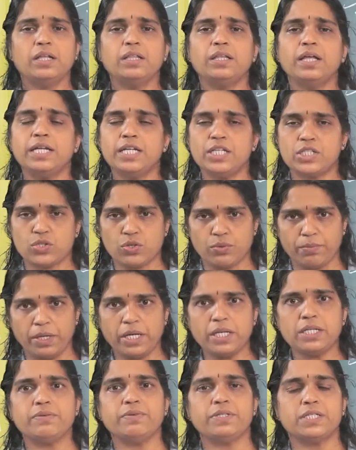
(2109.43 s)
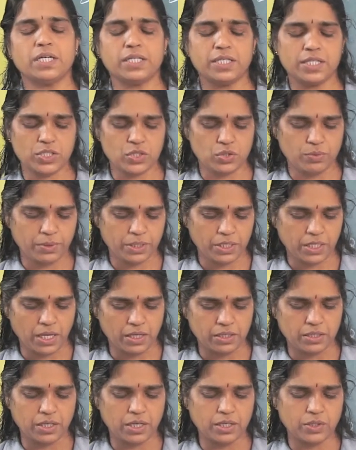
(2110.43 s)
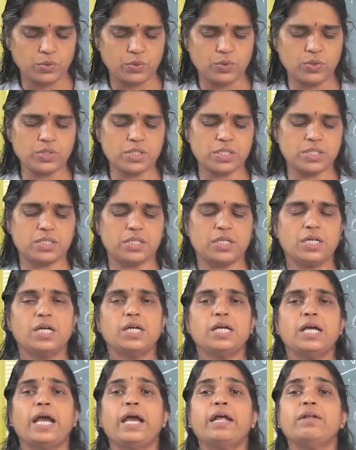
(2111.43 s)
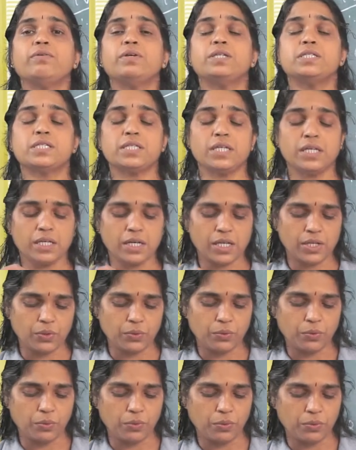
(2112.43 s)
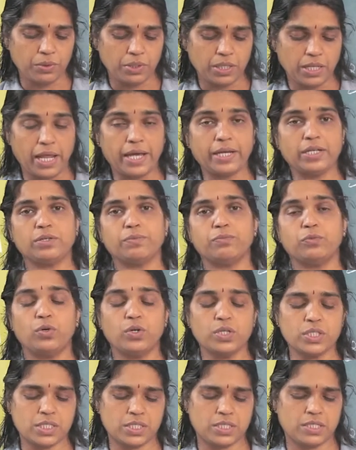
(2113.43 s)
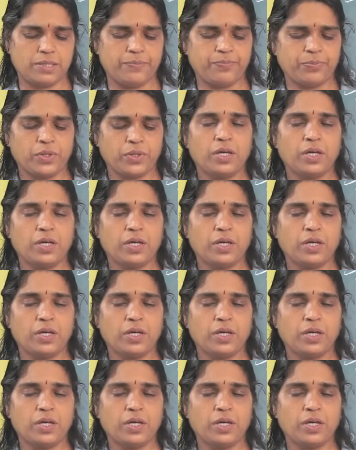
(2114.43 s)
Then instrument, which are the instrument that are used, and which singer you like most.